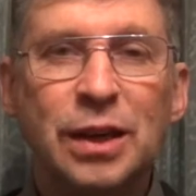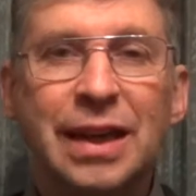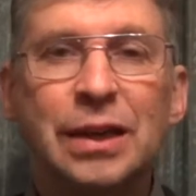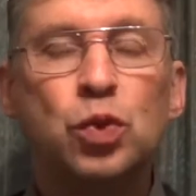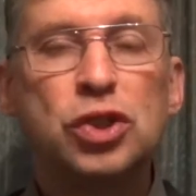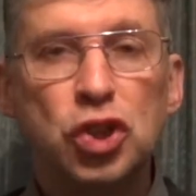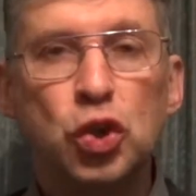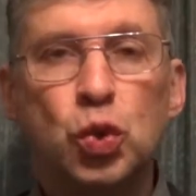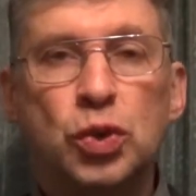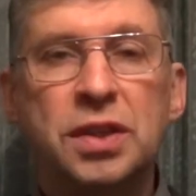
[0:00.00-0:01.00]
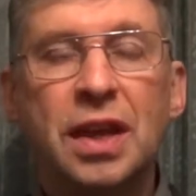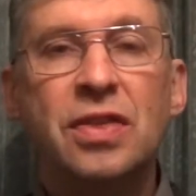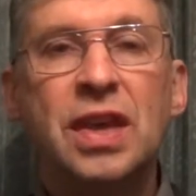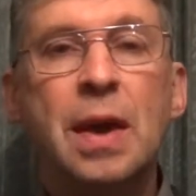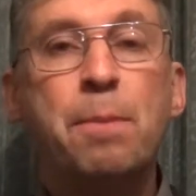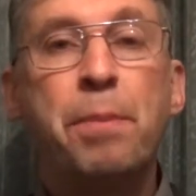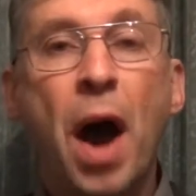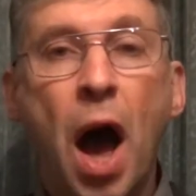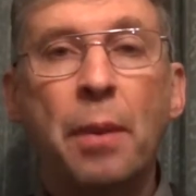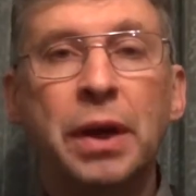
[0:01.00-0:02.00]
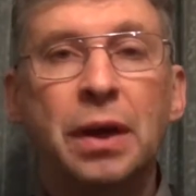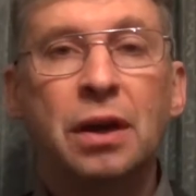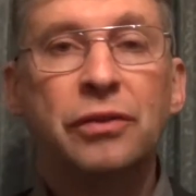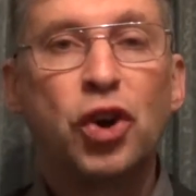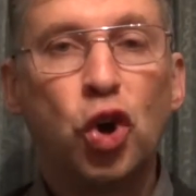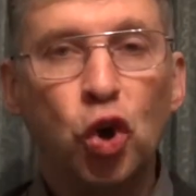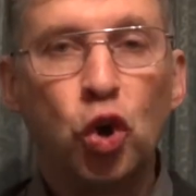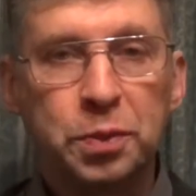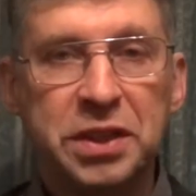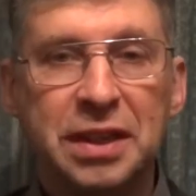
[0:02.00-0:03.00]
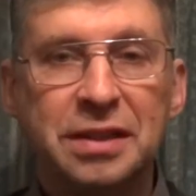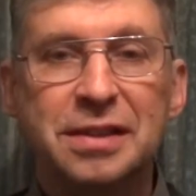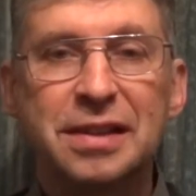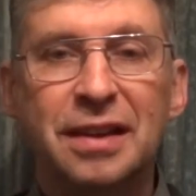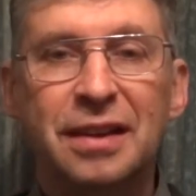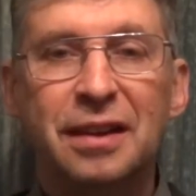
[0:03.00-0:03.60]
it was used in the embalming of corpses.